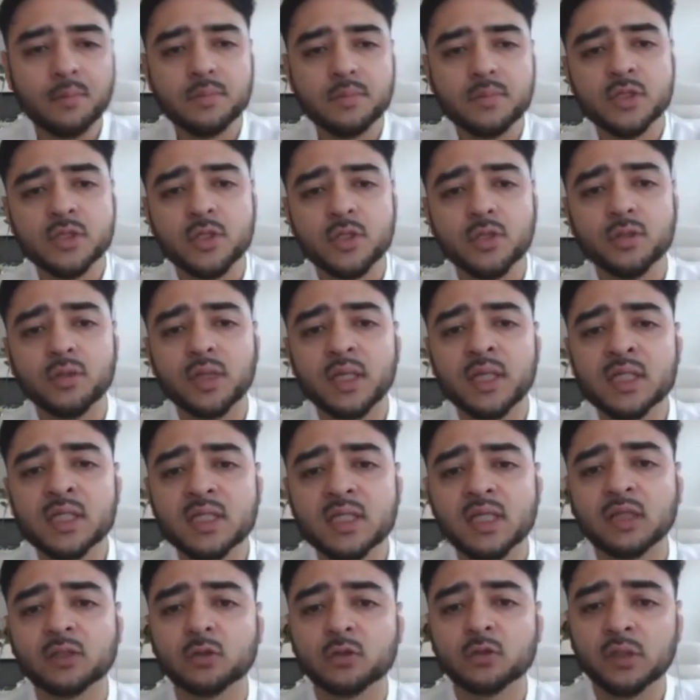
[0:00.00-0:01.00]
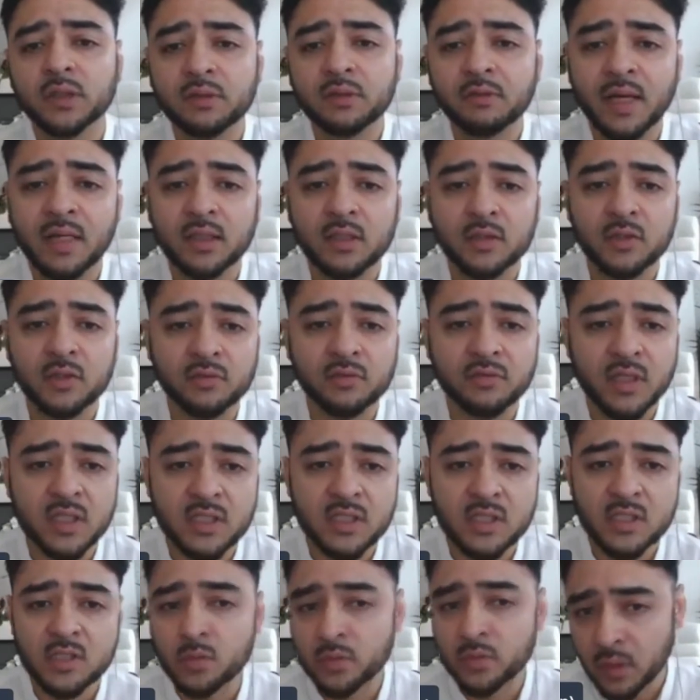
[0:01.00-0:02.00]
So internationally ranked
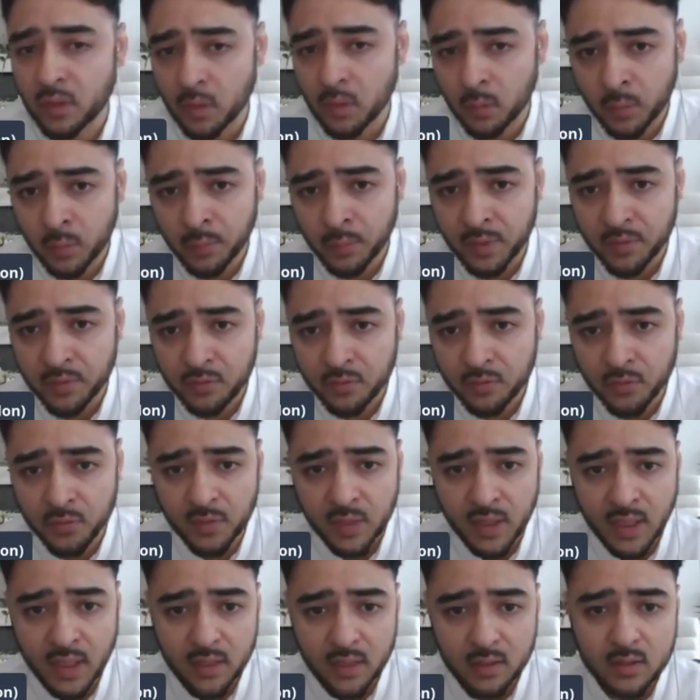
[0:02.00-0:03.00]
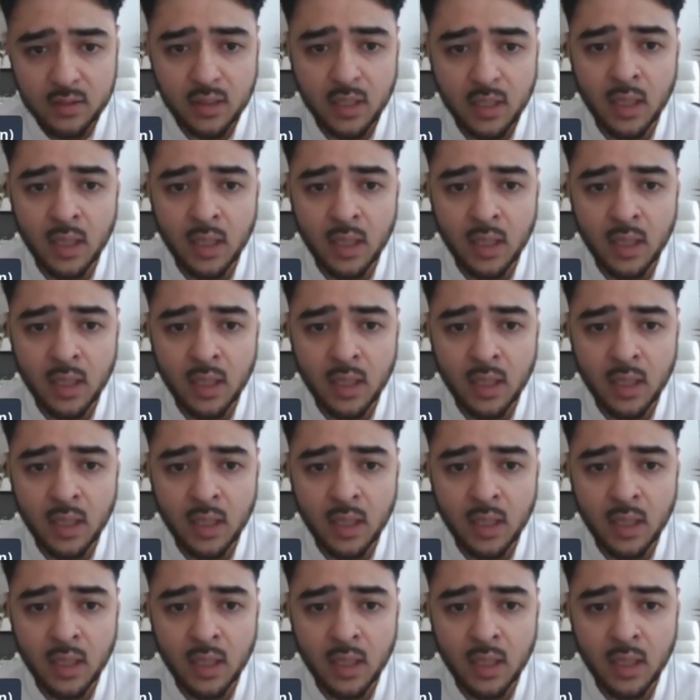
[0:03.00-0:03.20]
universities, we went through that.